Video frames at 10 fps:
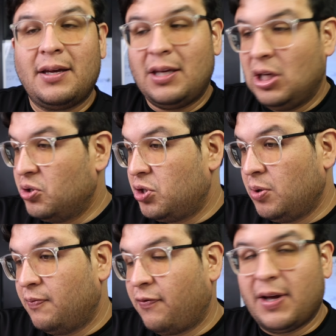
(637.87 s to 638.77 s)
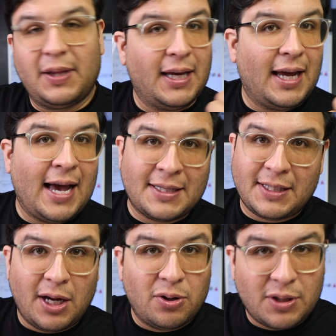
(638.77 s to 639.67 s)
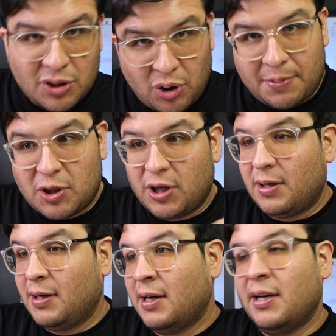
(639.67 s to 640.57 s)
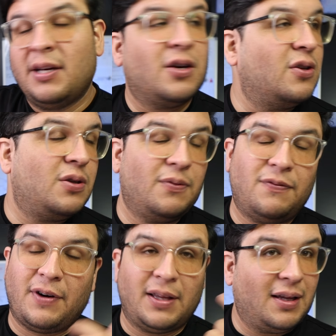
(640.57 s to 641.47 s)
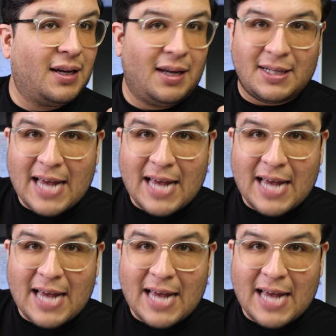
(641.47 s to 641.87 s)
YouTube-friendly SEO description, YouTube-friendly